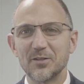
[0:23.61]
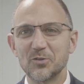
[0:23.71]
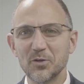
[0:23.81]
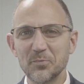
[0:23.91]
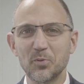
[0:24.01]

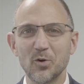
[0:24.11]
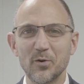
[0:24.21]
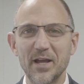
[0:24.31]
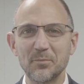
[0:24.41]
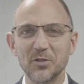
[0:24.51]
During the
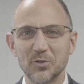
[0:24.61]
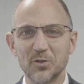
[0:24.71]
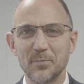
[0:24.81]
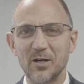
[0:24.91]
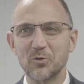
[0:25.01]
program, you'll learn
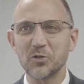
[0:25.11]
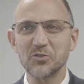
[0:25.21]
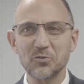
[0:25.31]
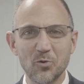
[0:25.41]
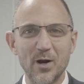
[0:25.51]
about
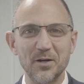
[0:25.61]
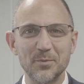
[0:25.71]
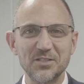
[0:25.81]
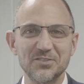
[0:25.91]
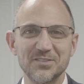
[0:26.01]
course
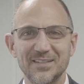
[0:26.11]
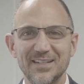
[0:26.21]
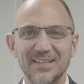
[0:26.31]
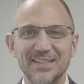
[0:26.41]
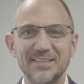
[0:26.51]
requirements,
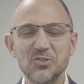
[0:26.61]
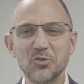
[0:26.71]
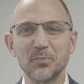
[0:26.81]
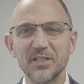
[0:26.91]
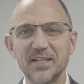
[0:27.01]

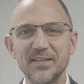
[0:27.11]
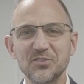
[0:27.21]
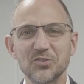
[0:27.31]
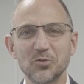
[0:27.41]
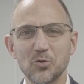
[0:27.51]
teacher beliefs,
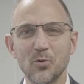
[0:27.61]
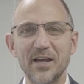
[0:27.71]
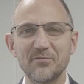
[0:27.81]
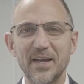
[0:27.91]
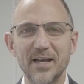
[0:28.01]

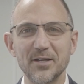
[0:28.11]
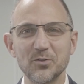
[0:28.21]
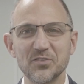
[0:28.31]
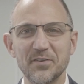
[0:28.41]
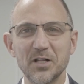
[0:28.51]
school-wide
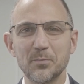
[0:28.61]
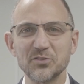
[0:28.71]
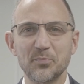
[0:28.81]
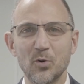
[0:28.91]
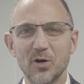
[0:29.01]
values, available
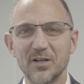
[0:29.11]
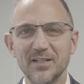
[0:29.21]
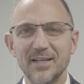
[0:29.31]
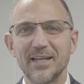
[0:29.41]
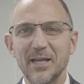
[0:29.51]
support,
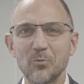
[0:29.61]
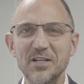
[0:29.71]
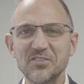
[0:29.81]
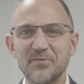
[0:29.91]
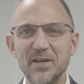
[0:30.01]
and
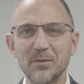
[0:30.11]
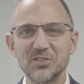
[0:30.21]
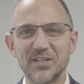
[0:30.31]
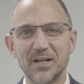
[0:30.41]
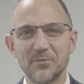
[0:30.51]
ways that
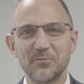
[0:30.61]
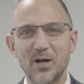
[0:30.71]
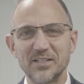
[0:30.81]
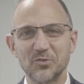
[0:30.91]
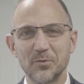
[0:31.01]
families can help
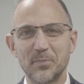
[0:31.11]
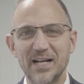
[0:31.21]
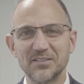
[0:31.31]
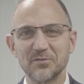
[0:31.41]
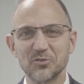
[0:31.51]
foster a
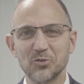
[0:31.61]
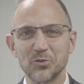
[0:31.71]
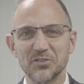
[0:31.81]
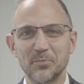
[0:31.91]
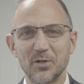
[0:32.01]
positive
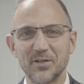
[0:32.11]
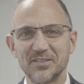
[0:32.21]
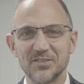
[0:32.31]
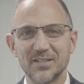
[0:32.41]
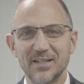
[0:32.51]
school
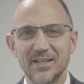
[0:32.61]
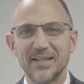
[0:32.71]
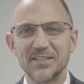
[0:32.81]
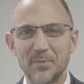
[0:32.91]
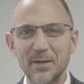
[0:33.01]
experience.
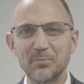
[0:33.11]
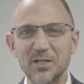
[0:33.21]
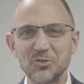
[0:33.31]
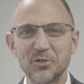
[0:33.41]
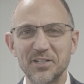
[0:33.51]
It's my
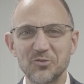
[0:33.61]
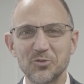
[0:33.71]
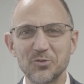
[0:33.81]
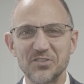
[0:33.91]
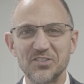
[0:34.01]
pleasure to
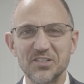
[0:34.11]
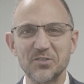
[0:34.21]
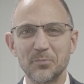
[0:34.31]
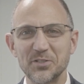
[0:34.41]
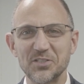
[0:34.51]
introduce
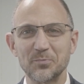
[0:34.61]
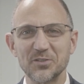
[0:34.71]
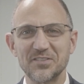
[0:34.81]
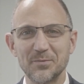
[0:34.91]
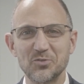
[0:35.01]
Assistant Principal
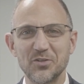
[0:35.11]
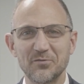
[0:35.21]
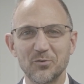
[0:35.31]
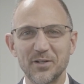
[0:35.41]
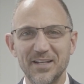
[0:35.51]
Tim
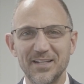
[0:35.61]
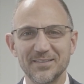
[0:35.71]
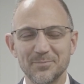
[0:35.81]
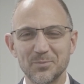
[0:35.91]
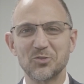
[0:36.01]
Cheverini.
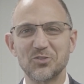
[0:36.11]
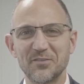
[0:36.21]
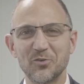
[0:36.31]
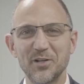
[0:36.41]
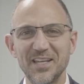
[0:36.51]
Mr.
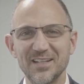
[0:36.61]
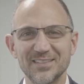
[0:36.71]
Cheverini?